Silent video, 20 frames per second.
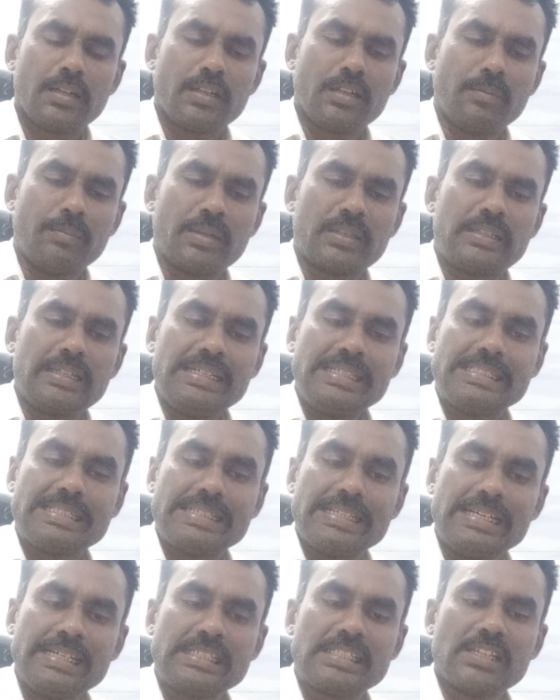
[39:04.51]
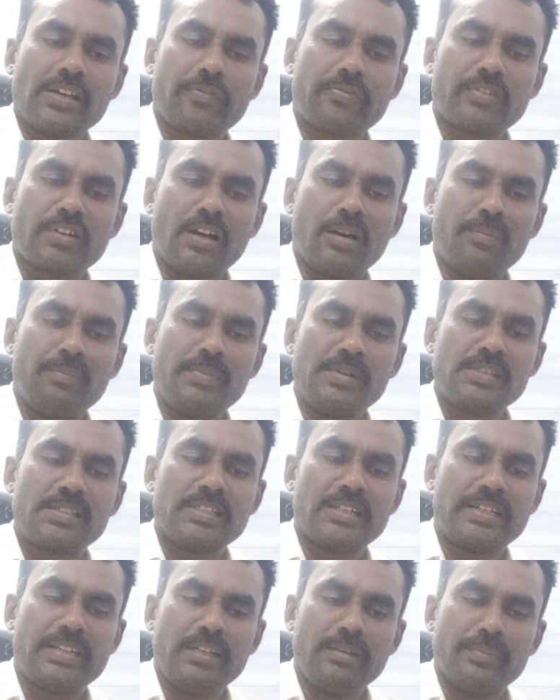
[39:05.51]
Number 3, search of
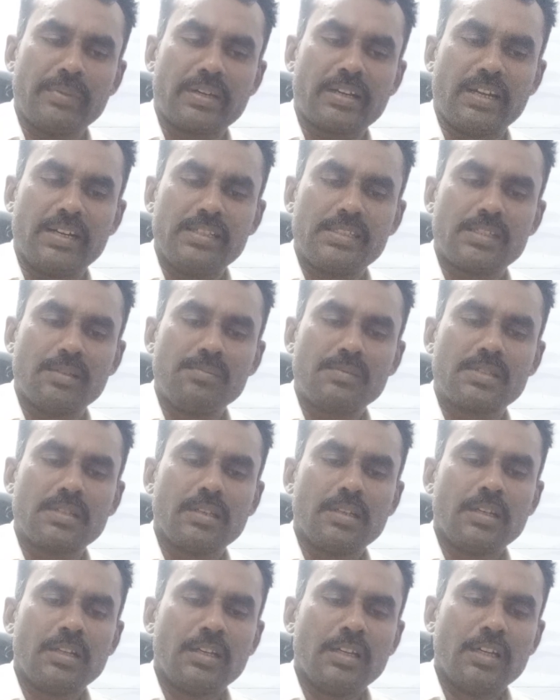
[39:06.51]
compensating mechanisms.